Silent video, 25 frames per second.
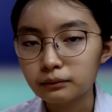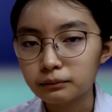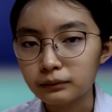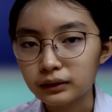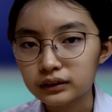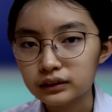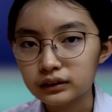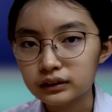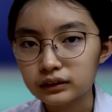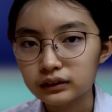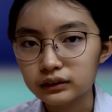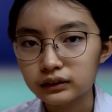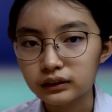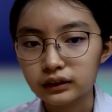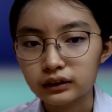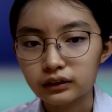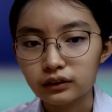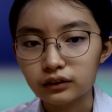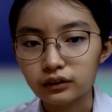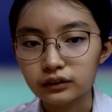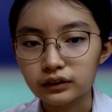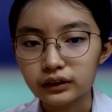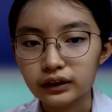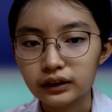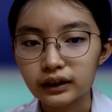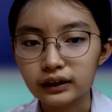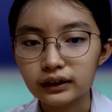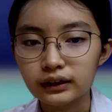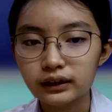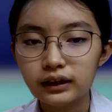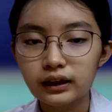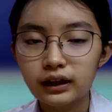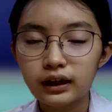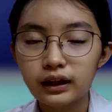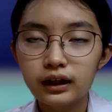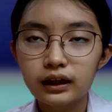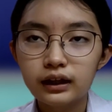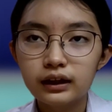muscle and all that.
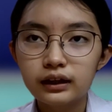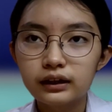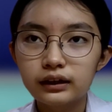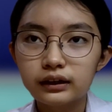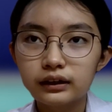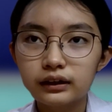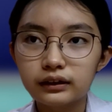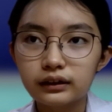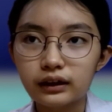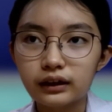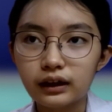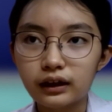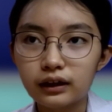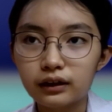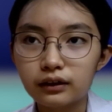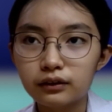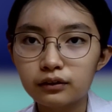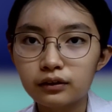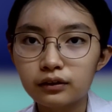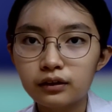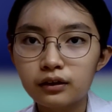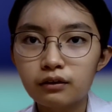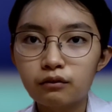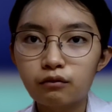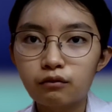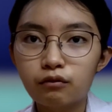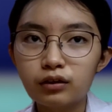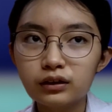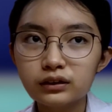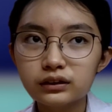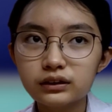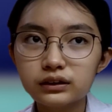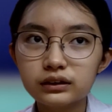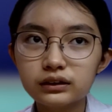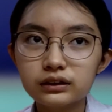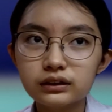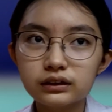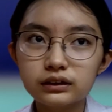Now
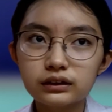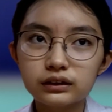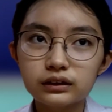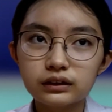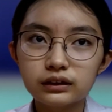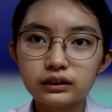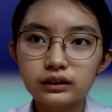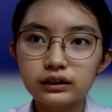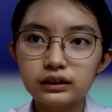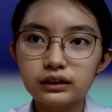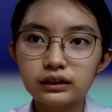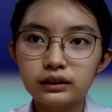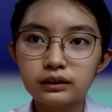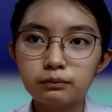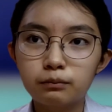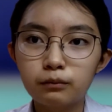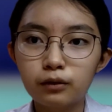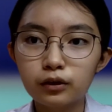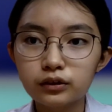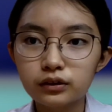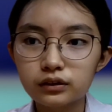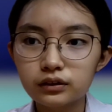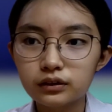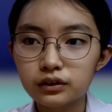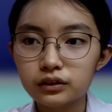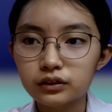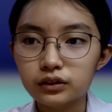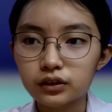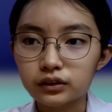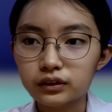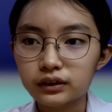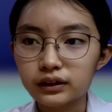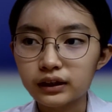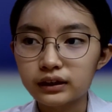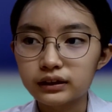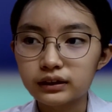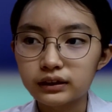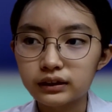once the motor neuron
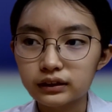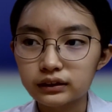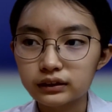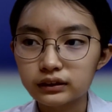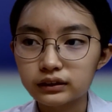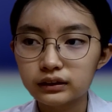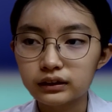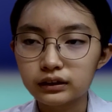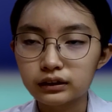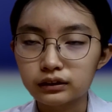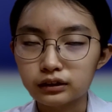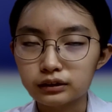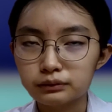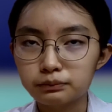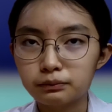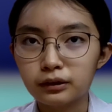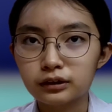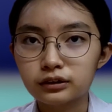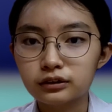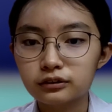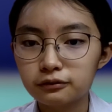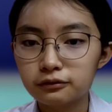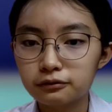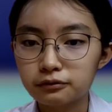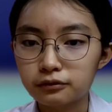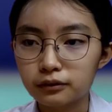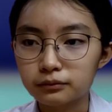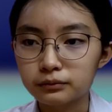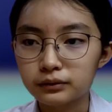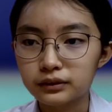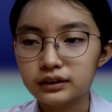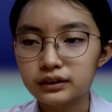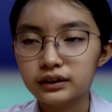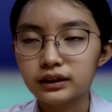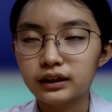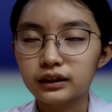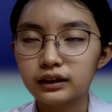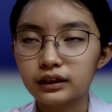carries the response from the
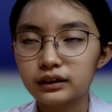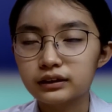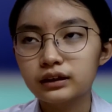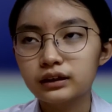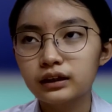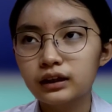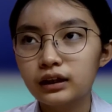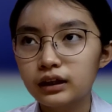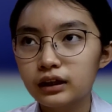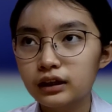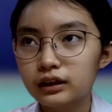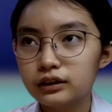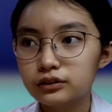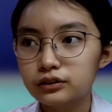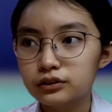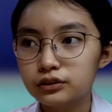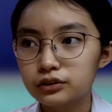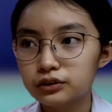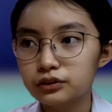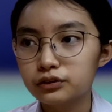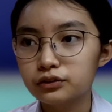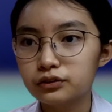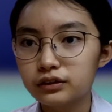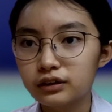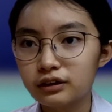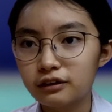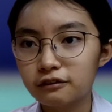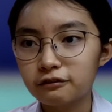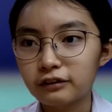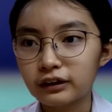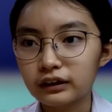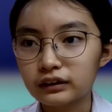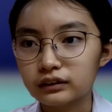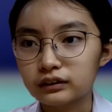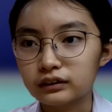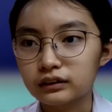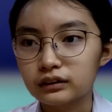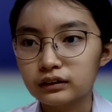CNS to the
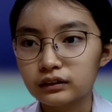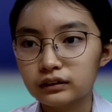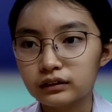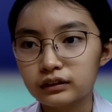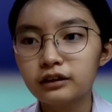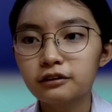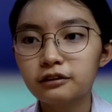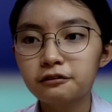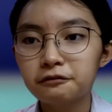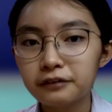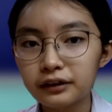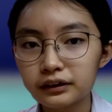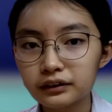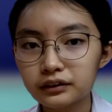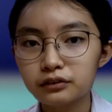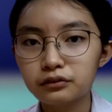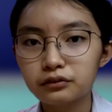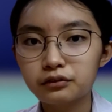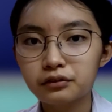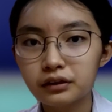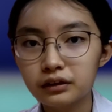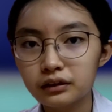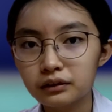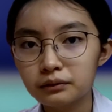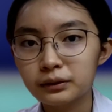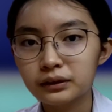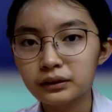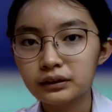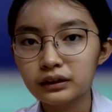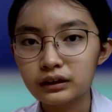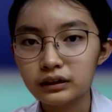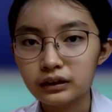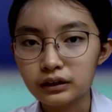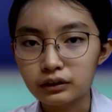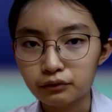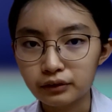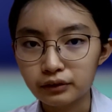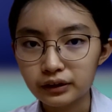effector will
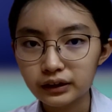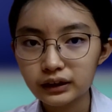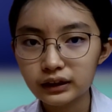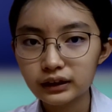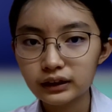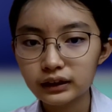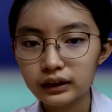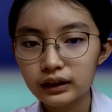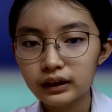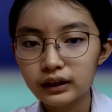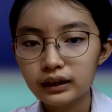immediately work,